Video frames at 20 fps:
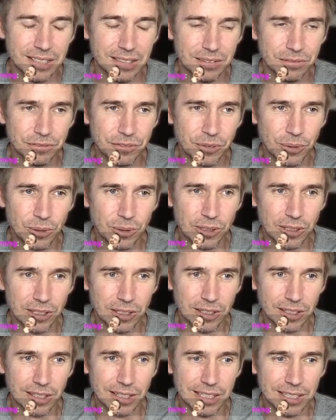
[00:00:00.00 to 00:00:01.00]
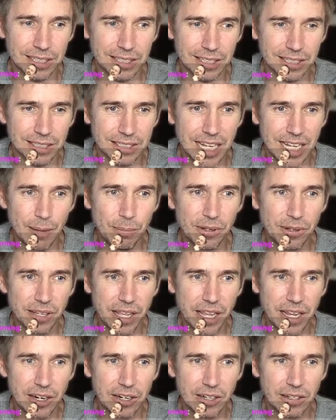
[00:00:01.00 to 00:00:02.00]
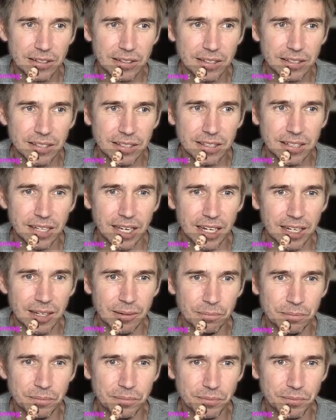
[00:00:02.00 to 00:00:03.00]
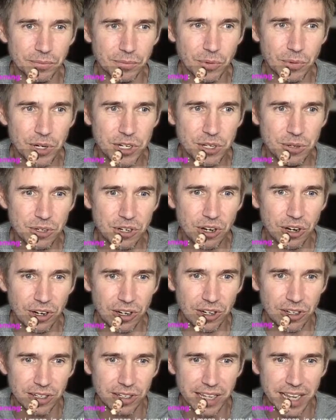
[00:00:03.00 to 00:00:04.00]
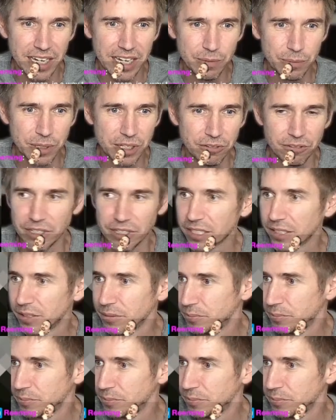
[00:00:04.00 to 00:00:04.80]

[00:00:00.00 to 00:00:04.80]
for Doppelganger. What do you call enemy Rick?